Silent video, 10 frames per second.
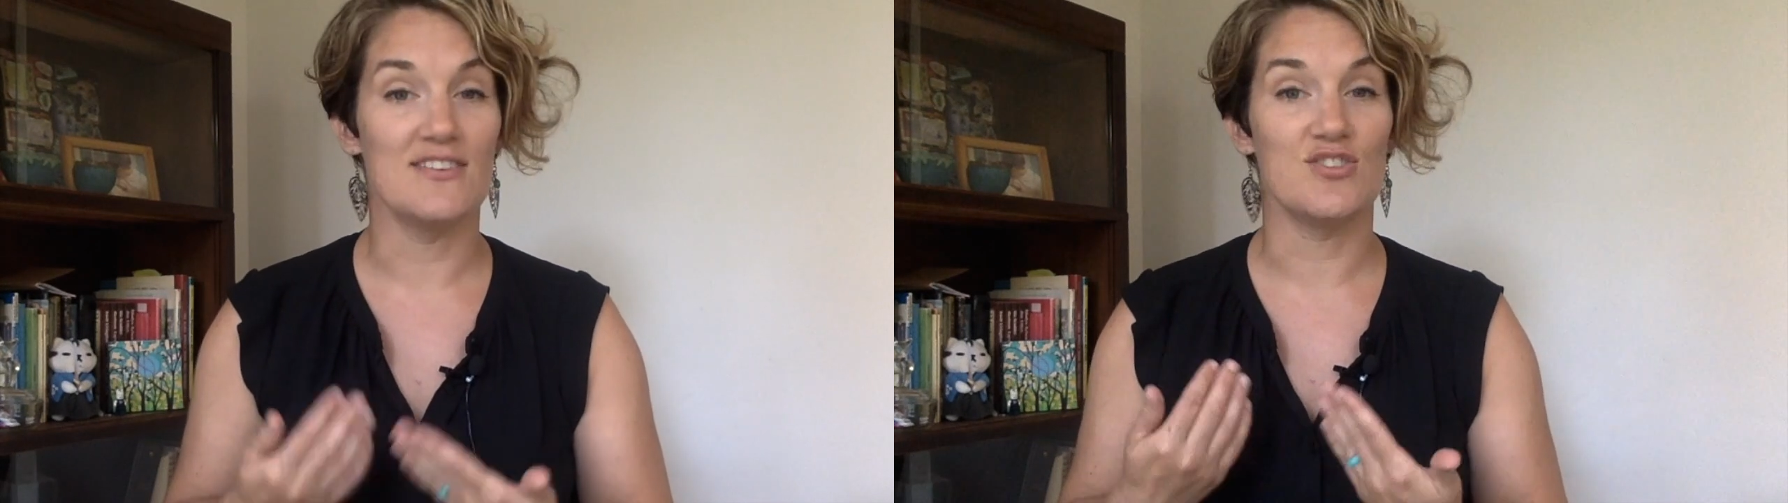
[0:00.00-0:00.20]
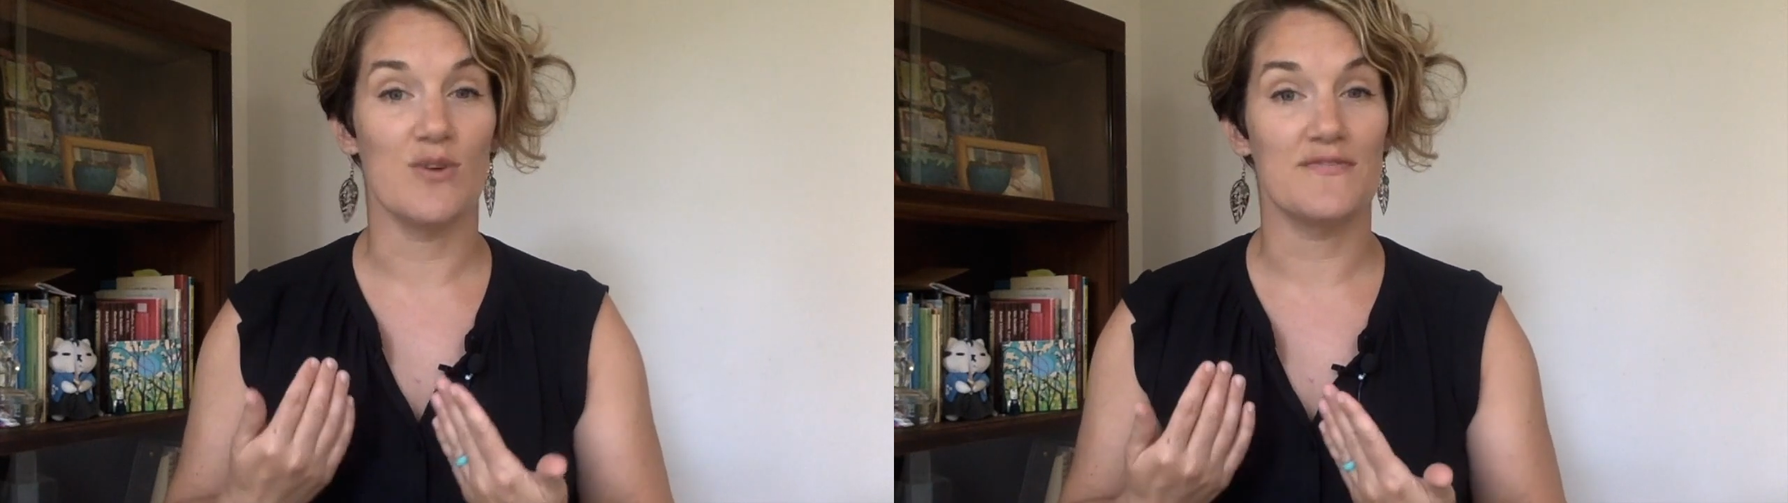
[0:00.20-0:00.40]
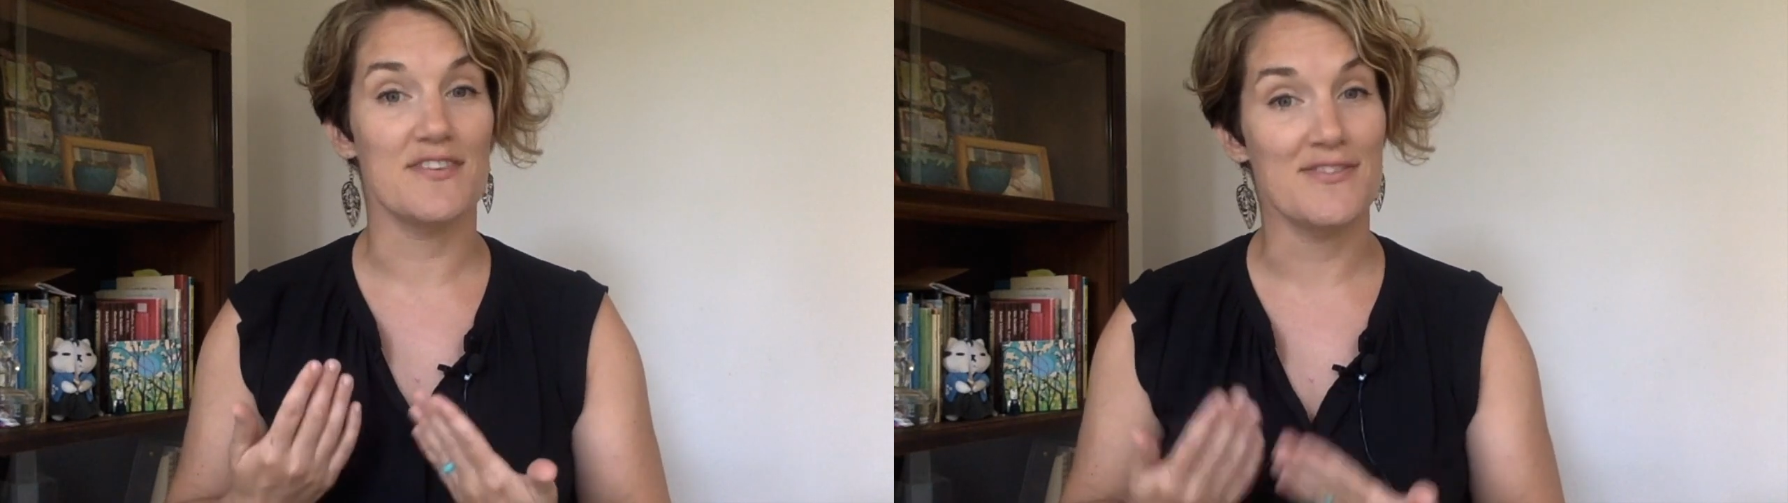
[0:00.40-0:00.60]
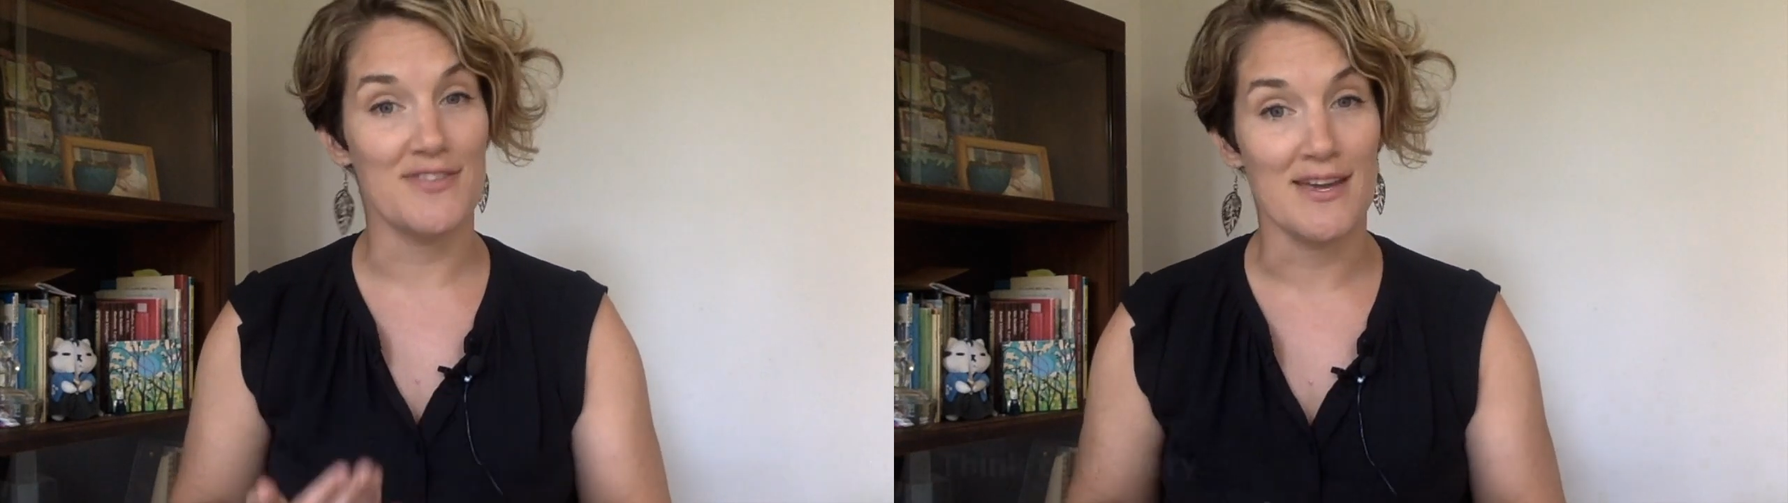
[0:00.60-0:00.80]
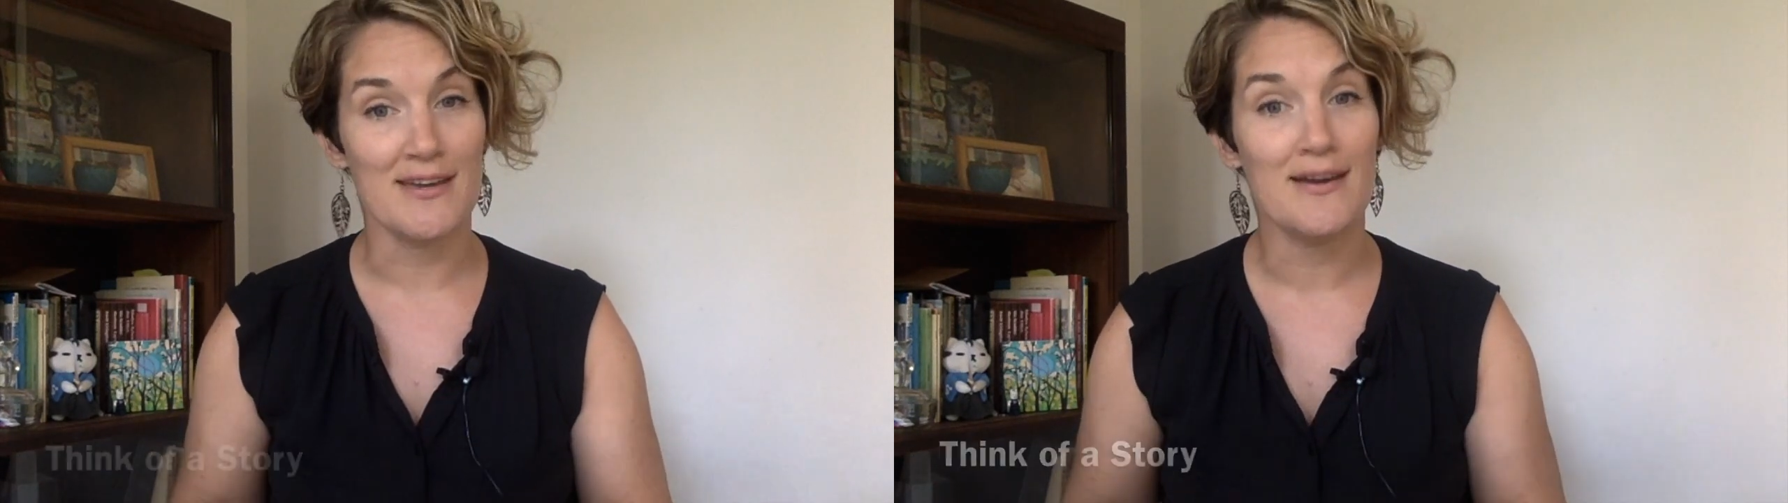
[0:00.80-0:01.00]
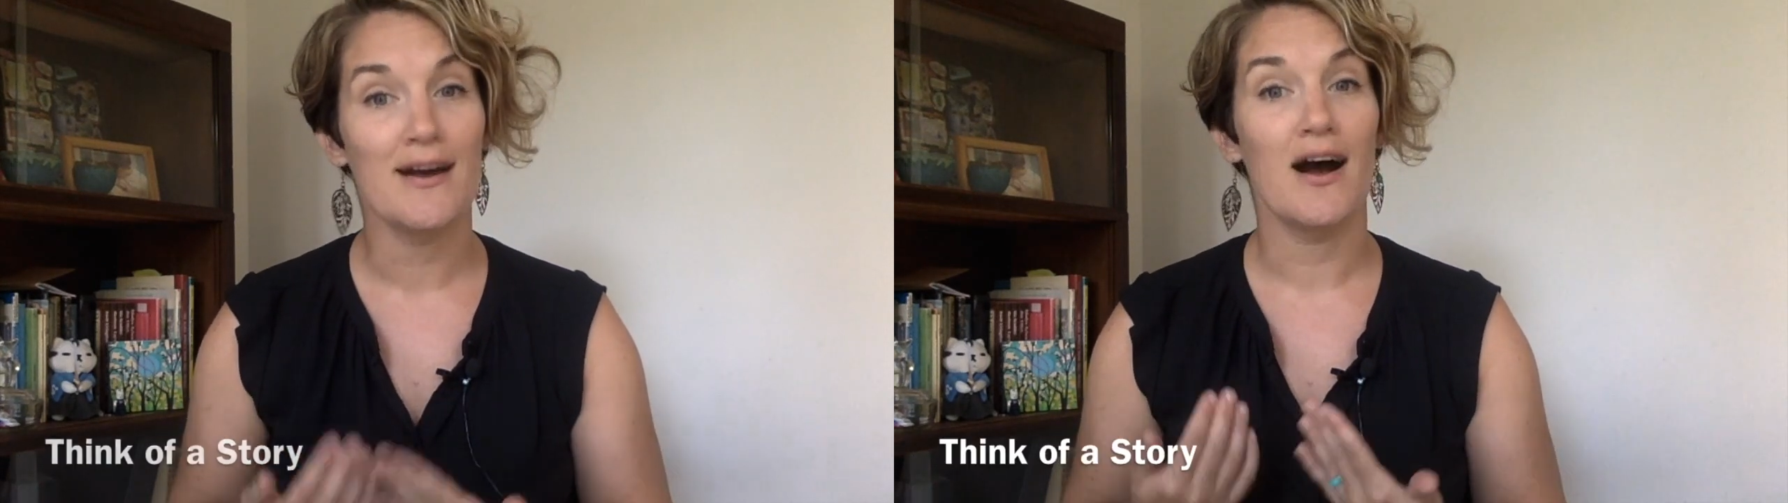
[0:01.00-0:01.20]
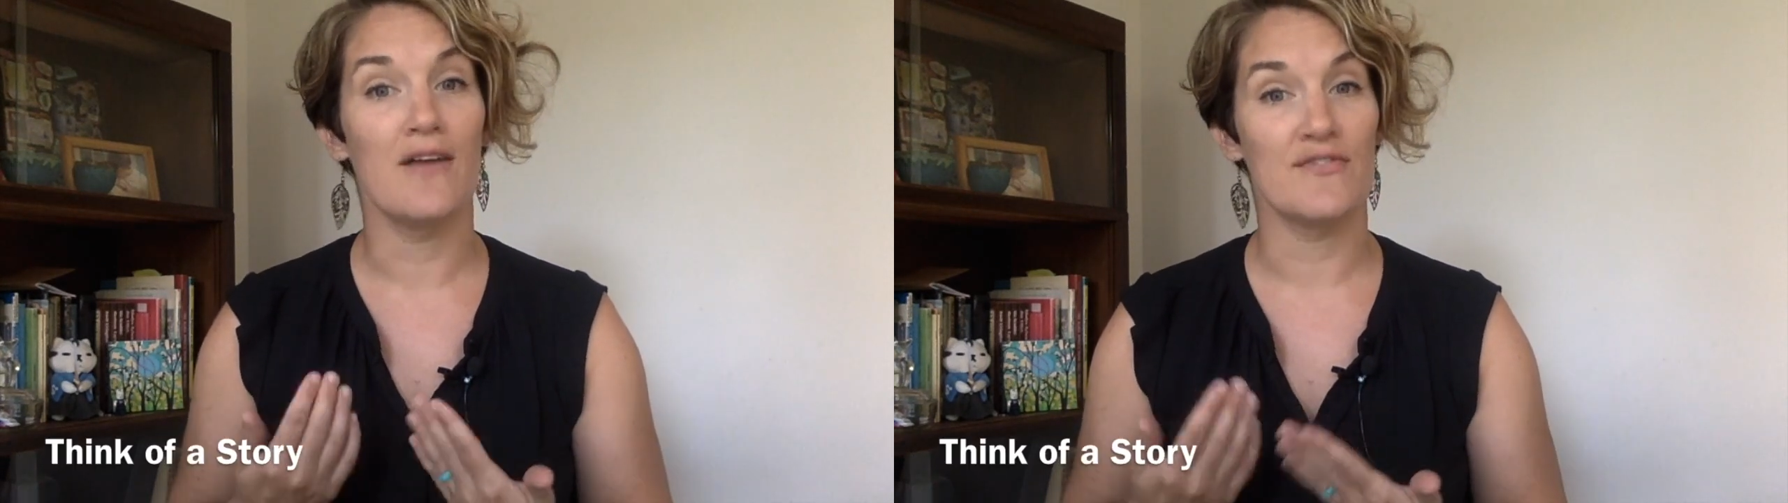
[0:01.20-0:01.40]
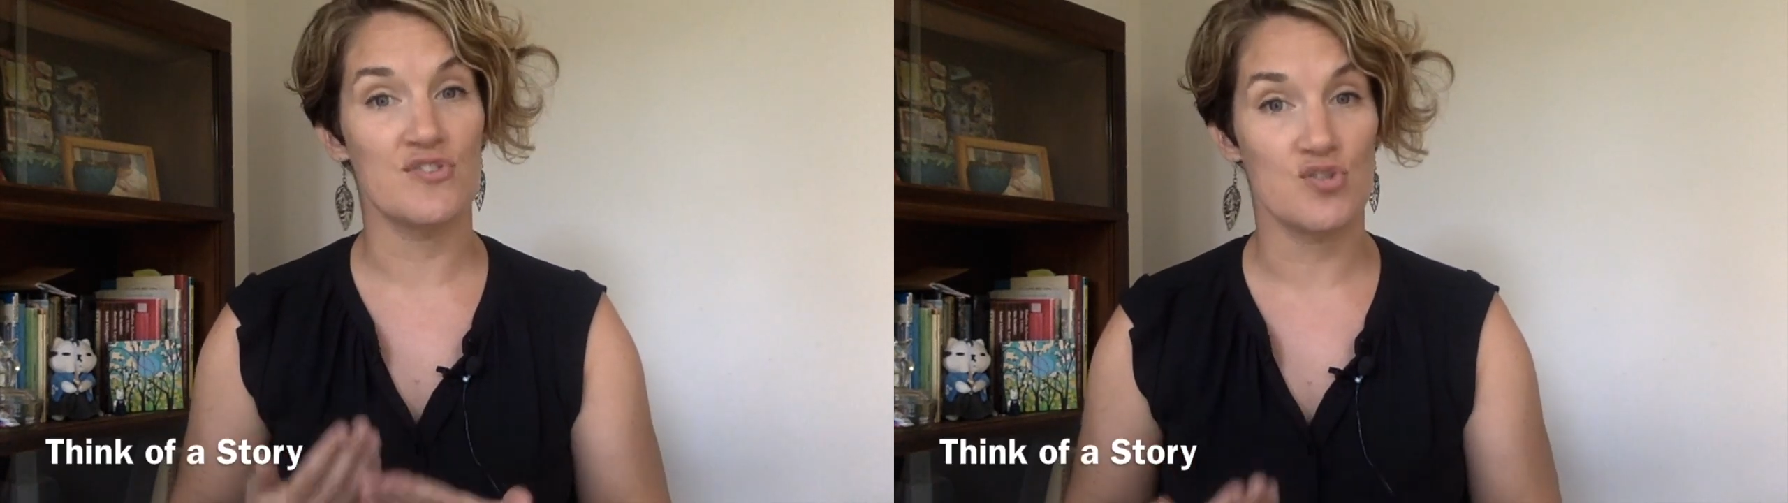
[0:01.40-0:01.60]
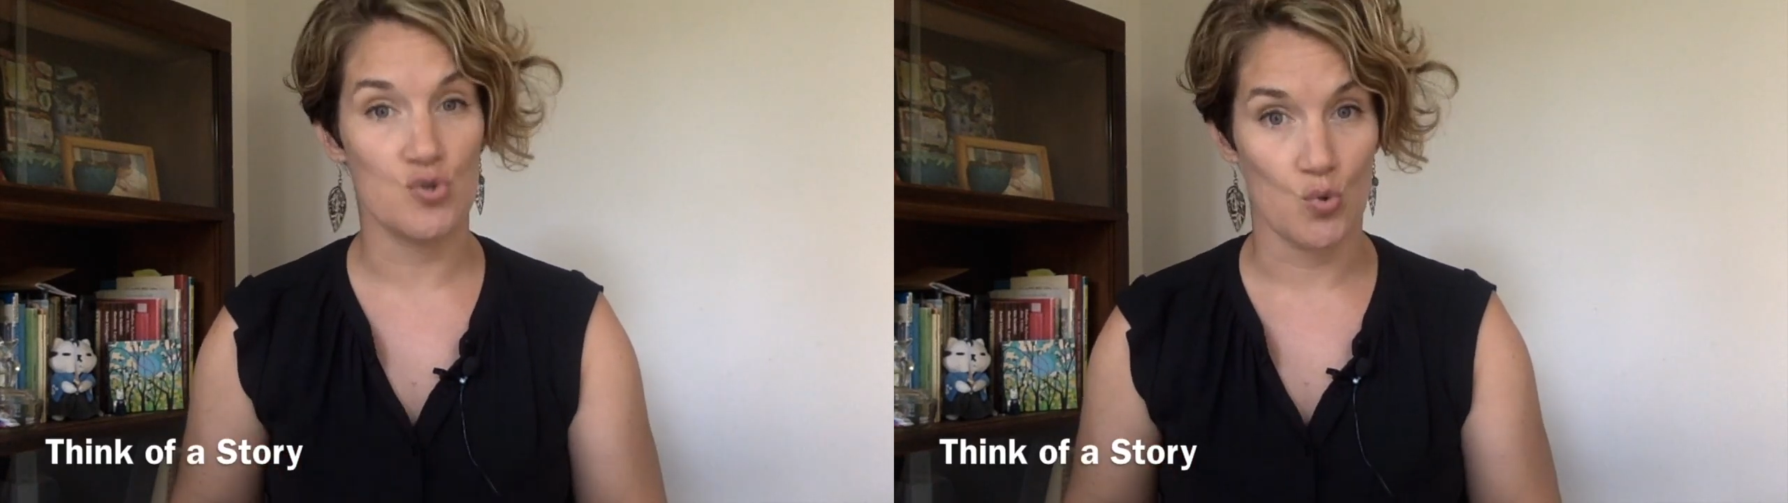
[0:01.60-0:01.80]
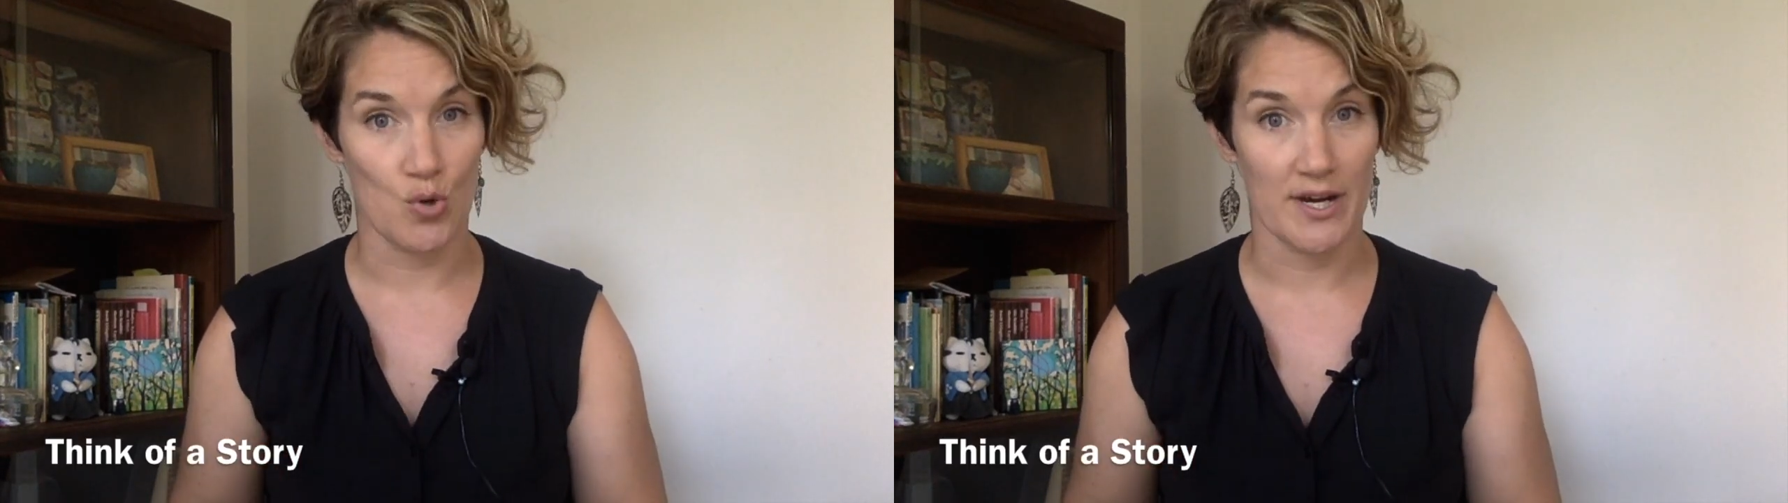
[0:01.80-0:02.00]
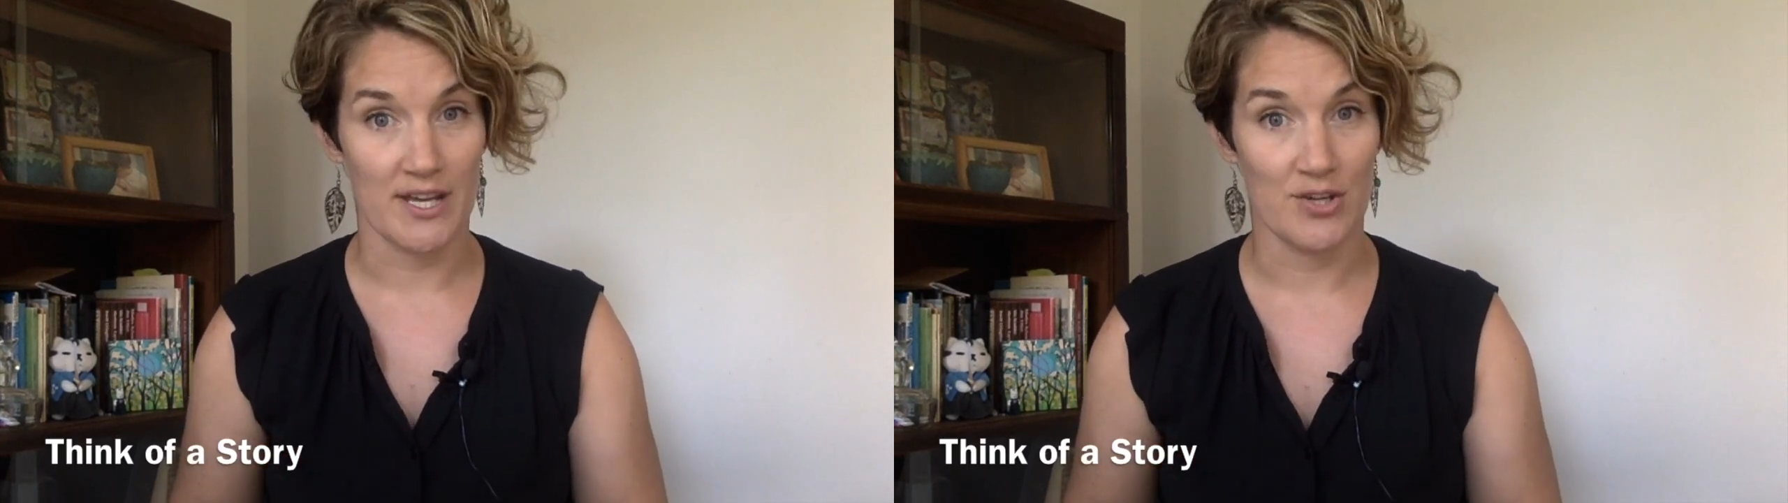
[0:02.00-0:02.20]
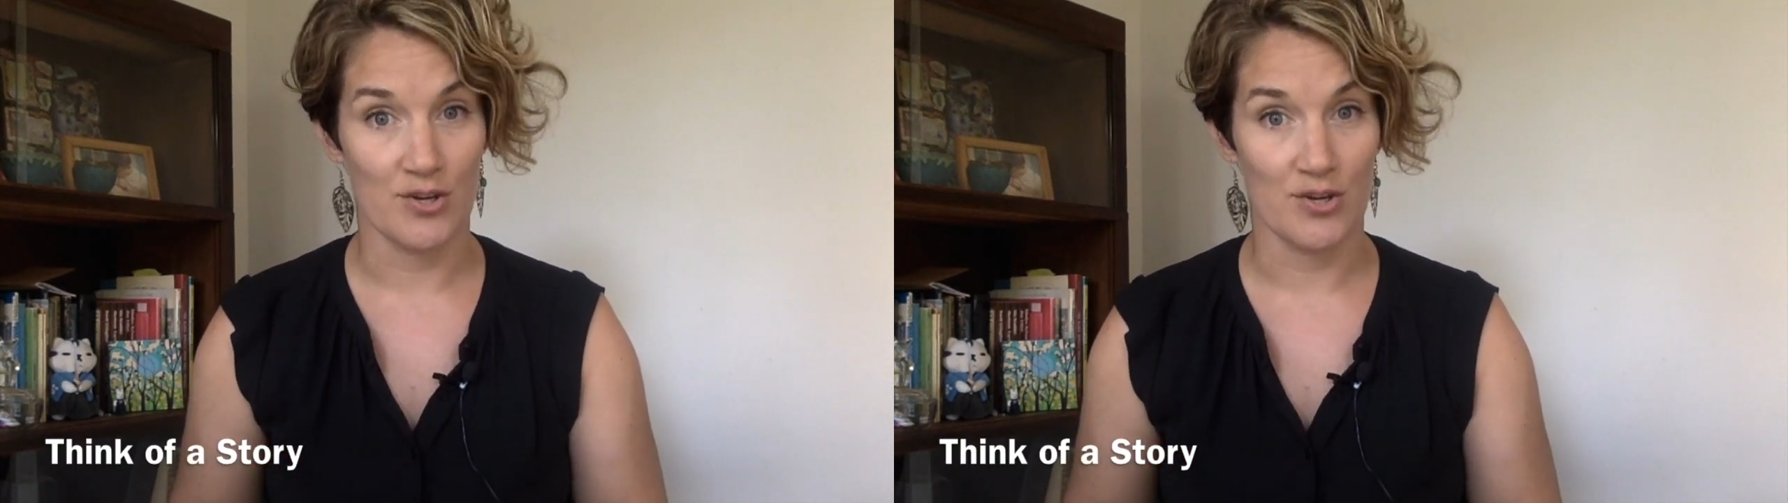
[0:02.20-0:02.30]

is you have to think of a story